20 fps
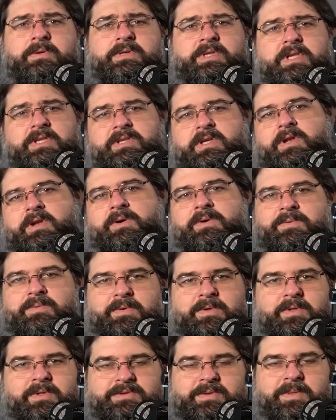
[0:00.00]
That's, I
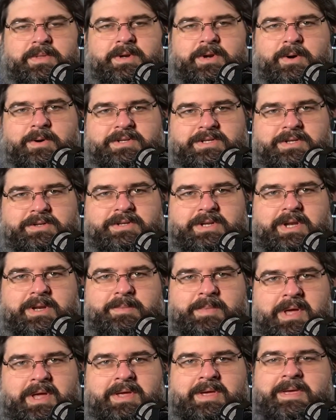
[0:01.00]
know, something that always
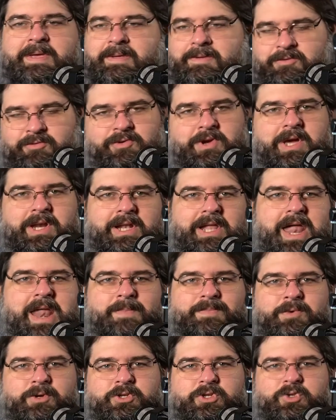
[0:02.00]
irritated me, trying to line
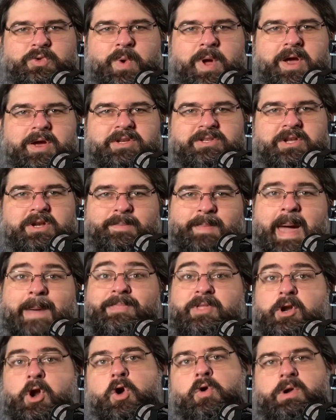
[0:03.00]
up those squares on a map
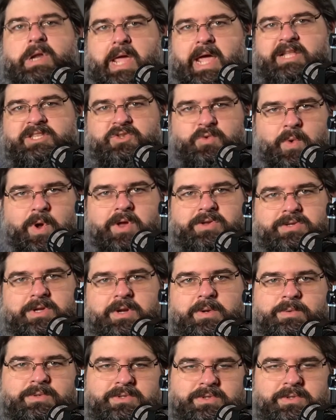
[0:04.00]
that already had squares on
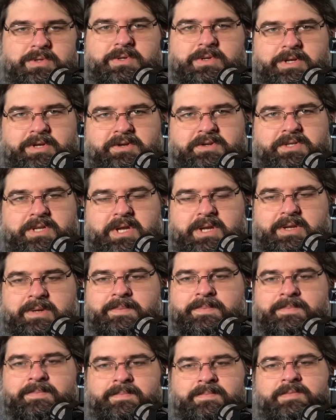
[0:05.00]
it, which is a little irritating.
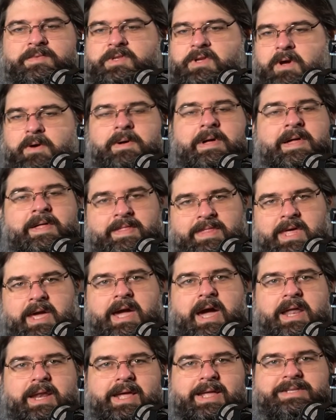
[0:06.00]
So that
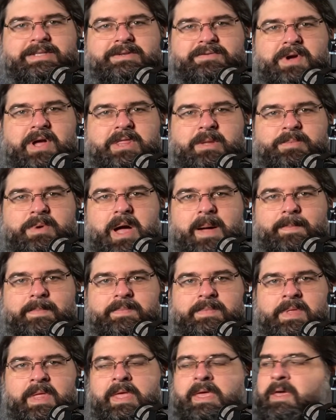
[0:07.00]
kind of gets around the
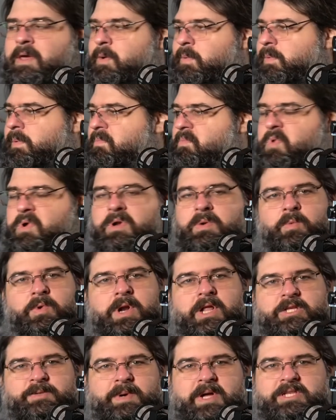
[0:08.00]
problem. We're
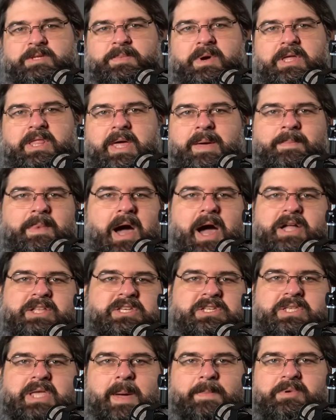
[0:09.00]
not sponsored by them. We
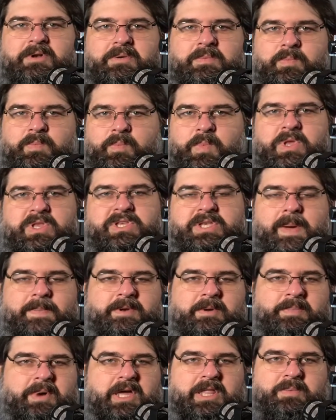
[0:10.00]
just happened
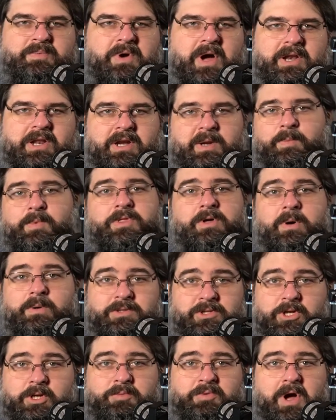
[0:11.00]
to buy the product, and we thought it
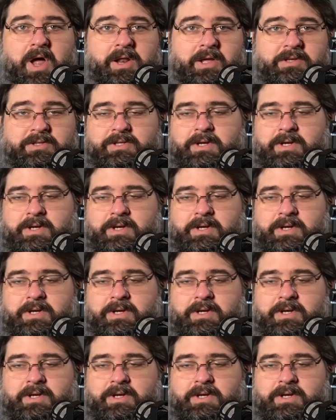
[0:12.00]
was a good product.